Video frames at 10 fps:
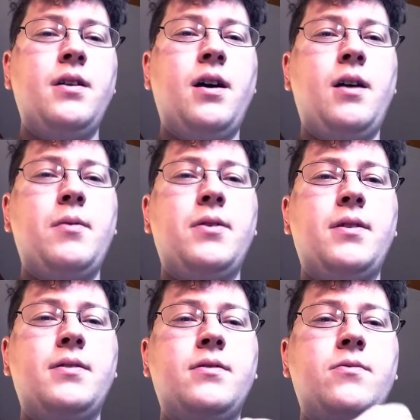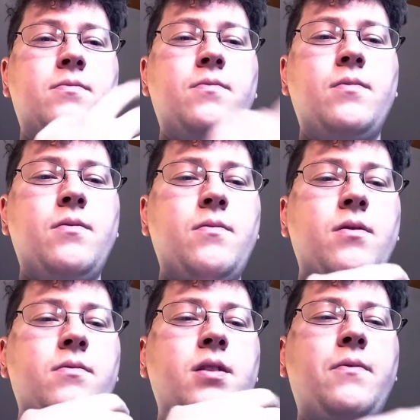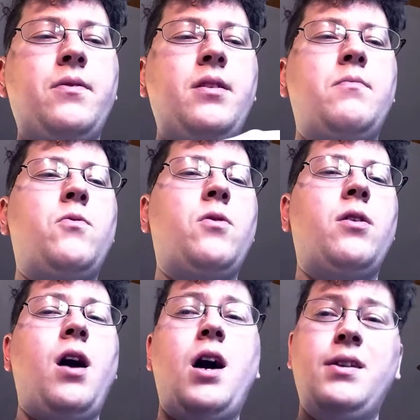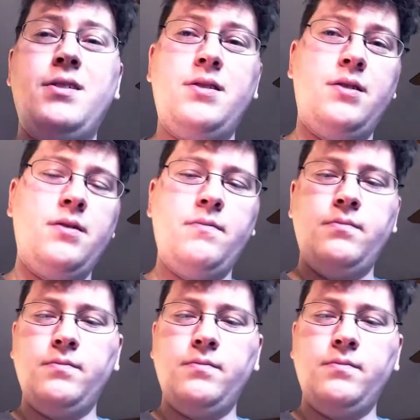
I think it's definitely a more honest